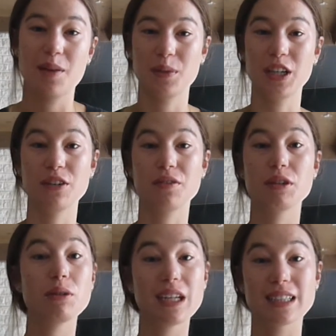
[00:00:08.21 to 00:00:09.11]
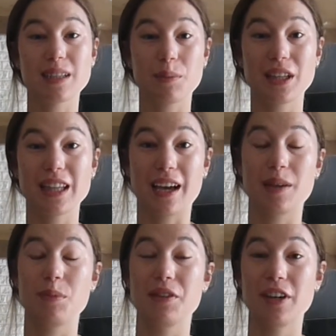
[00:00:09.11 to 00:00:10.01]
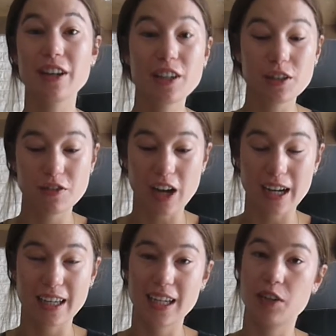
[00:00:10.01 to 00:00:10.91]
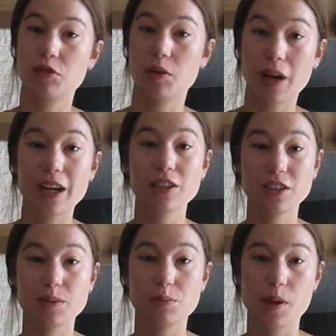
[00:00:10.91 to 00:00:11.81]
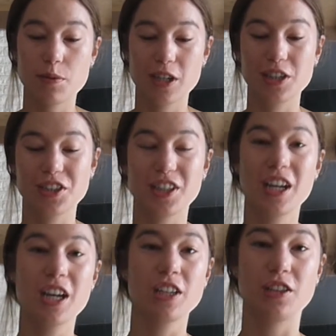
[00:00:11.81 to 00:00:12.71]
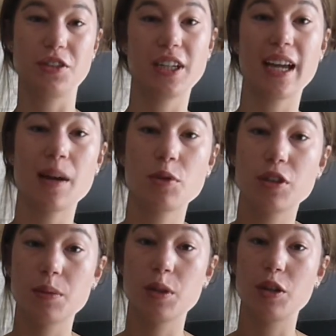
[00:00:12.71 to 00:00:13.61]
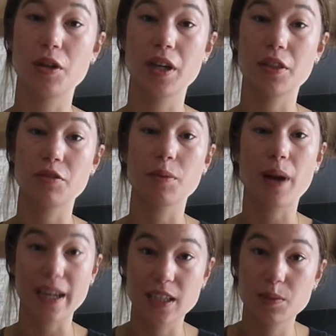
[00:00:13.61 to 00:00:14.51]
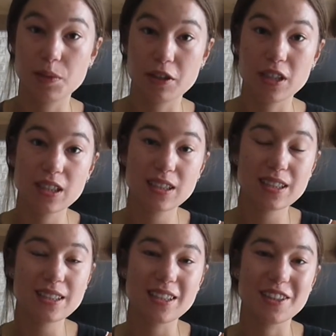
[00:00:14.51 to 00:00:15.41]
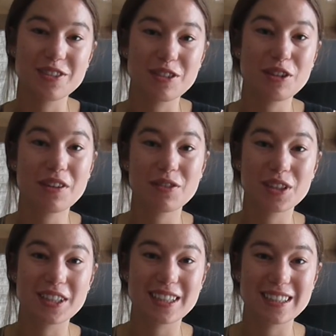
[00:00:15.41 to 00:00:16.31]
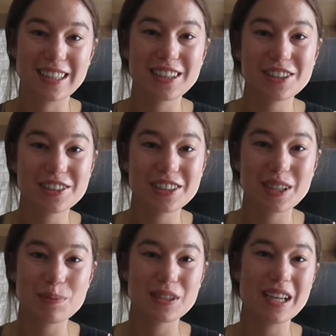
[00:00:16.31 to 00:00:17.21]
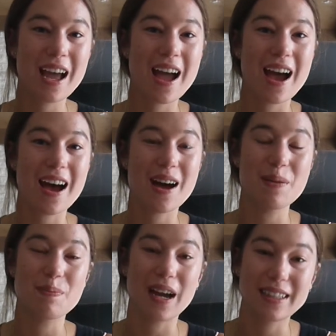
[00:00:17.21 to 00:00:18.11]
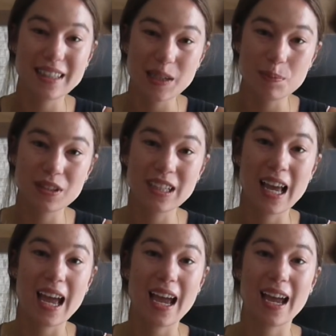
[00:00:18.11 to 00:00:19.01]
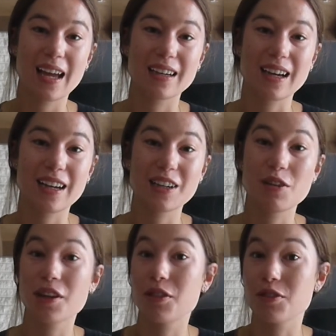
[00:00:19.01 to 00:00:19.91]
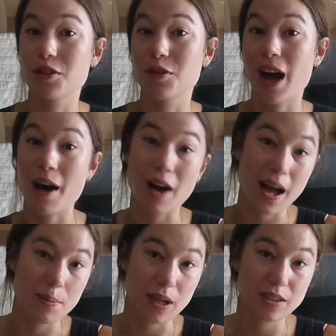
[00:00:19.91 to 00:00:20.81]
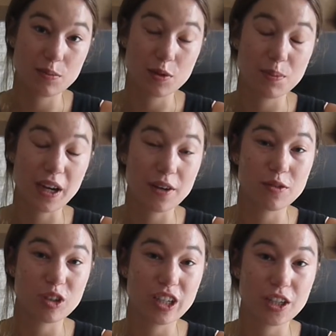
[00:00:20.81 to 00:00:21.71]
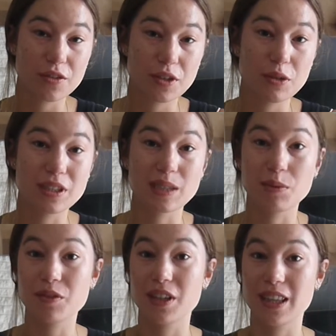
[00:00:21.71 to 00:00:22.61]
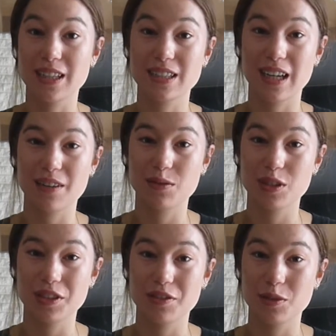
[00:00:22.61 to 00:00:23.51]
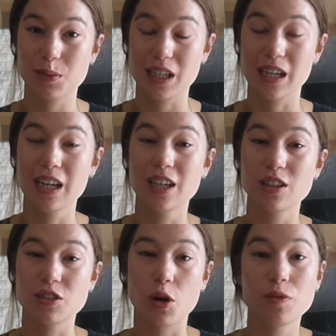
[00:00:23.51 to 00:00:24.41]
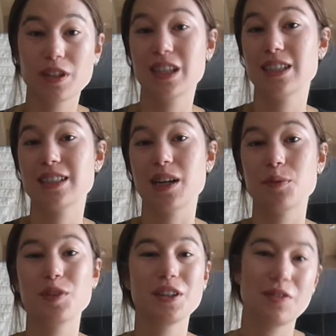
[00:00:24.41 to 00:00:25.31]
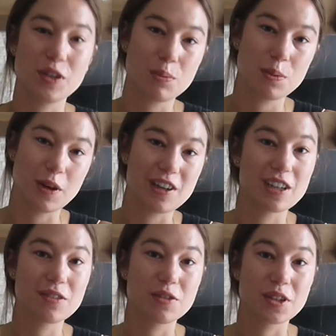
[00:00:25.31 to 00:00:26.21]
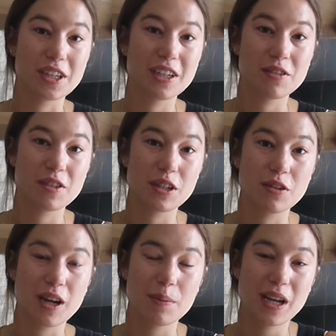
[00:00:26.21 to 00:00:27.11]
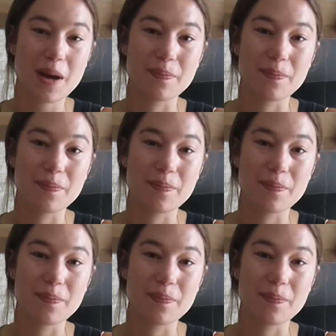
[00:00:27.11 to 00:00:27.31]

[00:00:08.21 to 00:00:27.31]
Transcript: Interviewing is something that can be very nerve-wracking and requires some preparation. So today I'm going to be going through my experiences interviewing for the Disney internships, my tips, and kind of going through how I best prepare for an interview and some of the things that have worked for me. So hopefully this is helpful if you're preparing for an interview coming up.